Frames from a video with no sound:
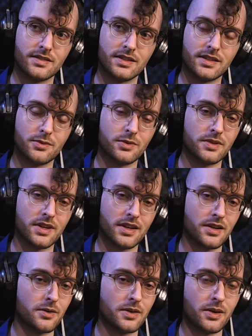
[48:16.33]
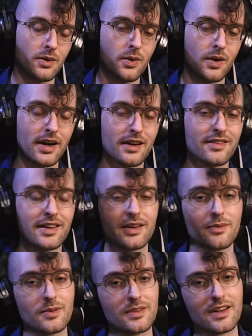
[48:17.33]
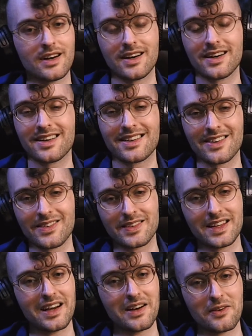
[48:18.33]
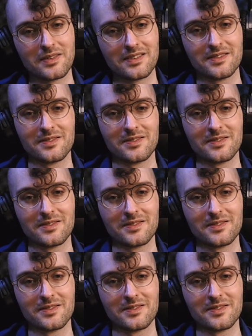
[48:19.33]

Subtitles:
It will not go down quietly. It will not go down